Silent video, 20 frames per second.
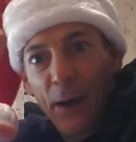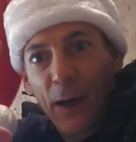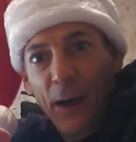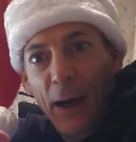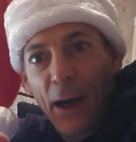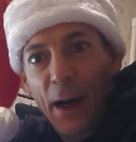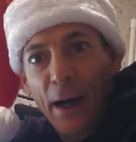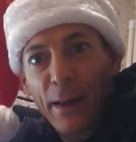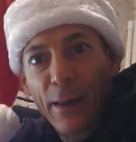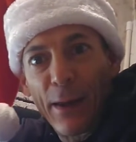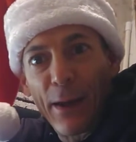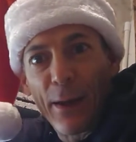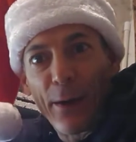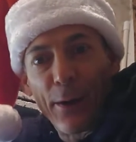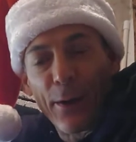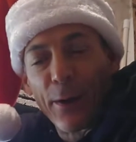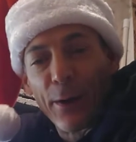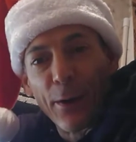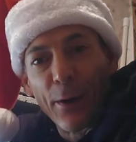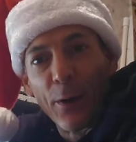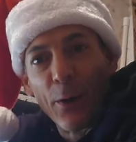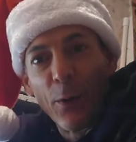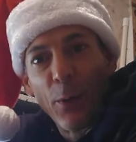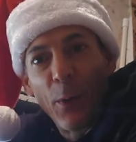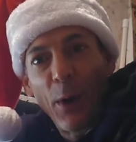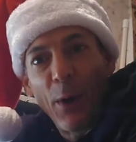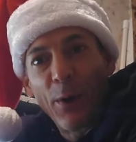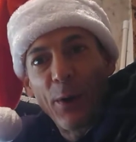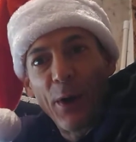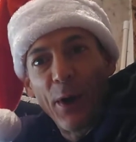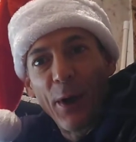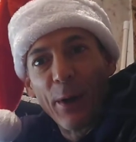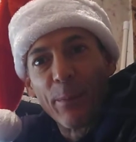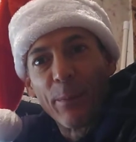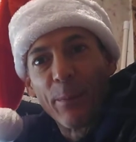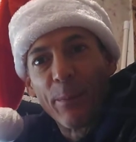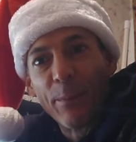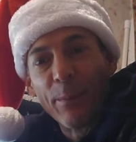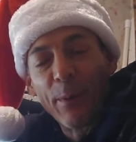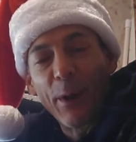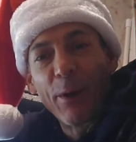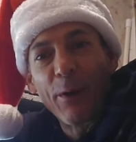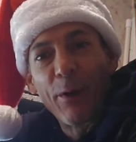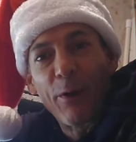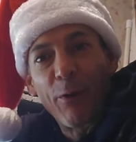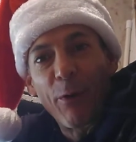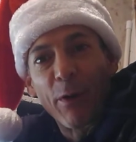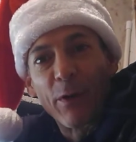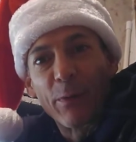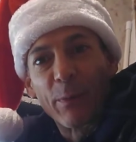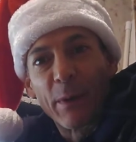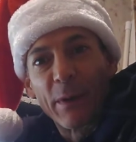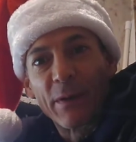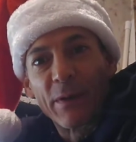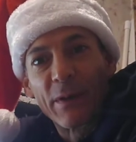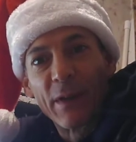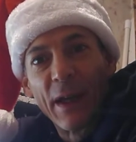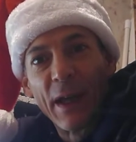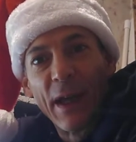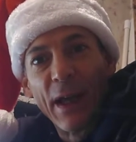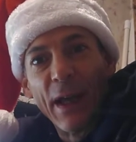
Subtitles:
Hi there, welcome, Merry Christmas.